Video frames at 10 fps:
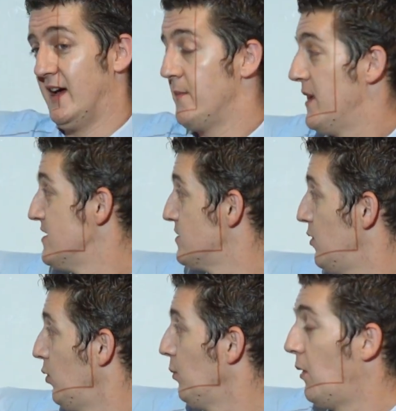database
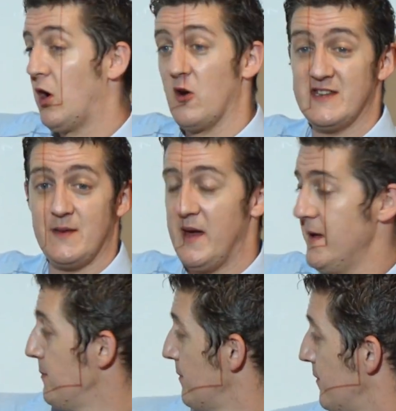called MongoDB.
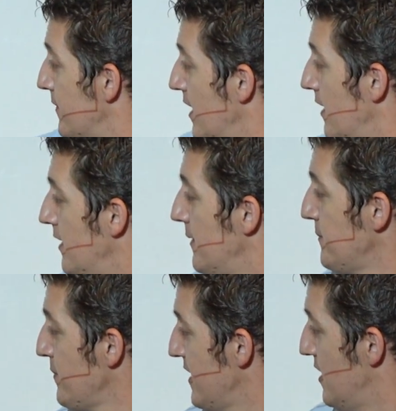
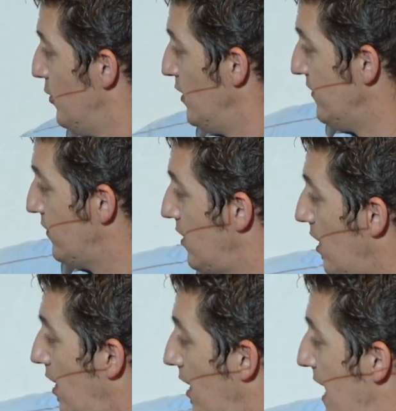We've got